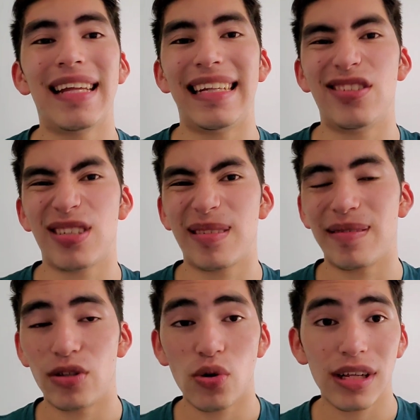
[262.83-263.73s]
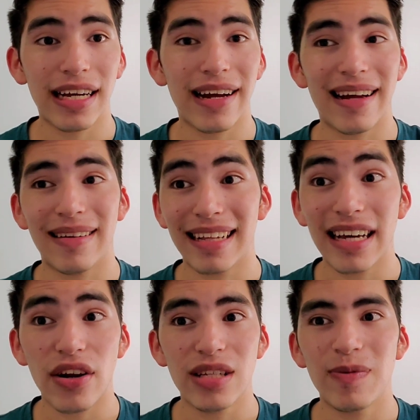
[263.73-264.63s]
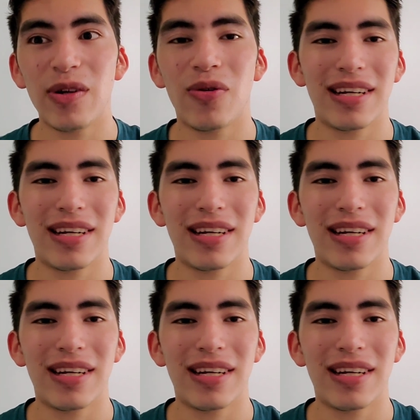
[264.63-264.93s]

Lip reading: then just don't click out of this video,